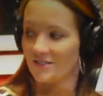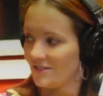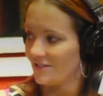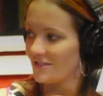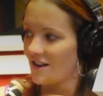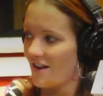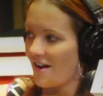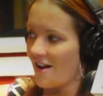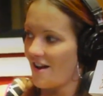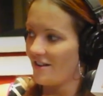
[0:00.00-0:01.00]
All
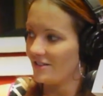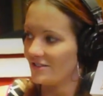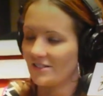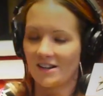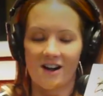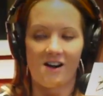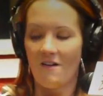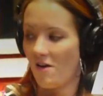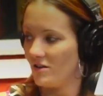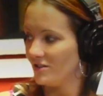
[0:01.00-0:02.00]
Baltimore. Shout out to All
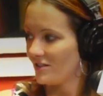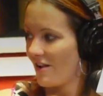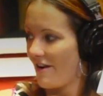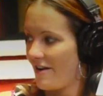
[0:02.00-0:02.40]
Baltimore Hip Hop